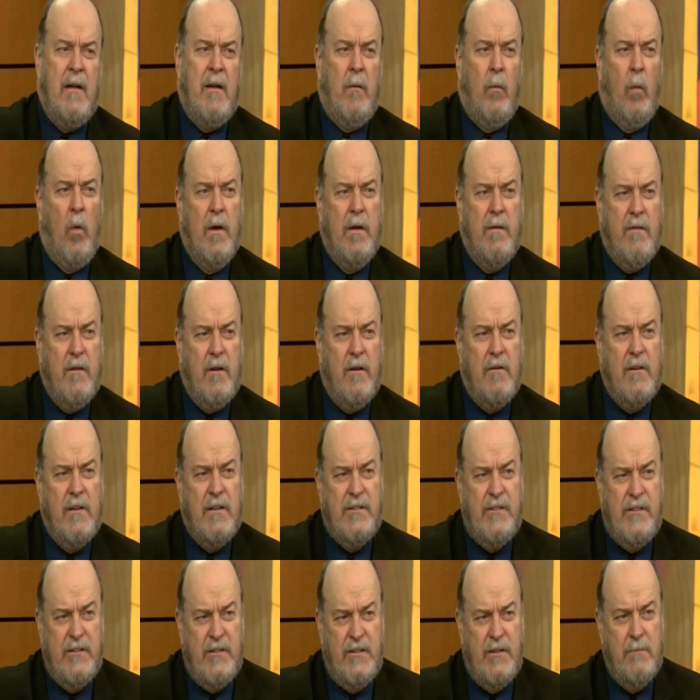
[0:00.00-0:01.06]
one of the
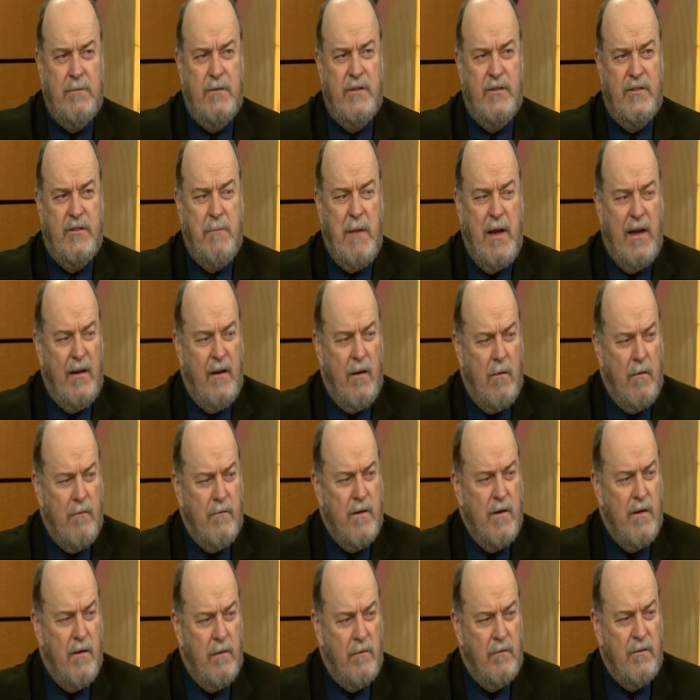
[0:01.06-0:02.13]
criticisms that's made over
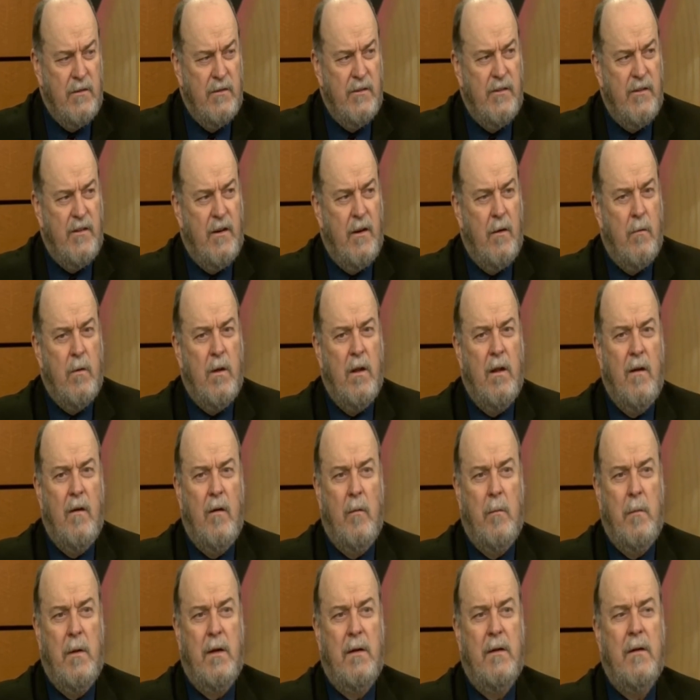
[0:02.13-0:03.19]
and over is that
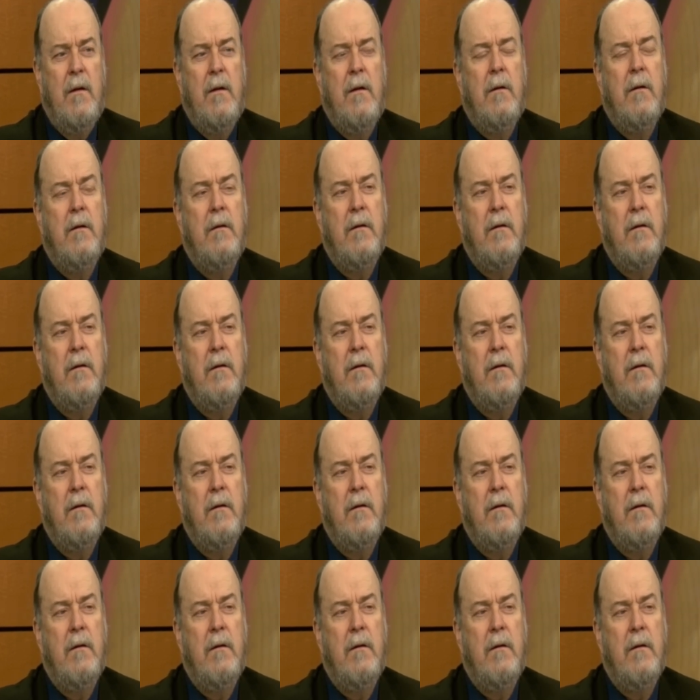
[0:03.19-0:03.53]
Oklahoma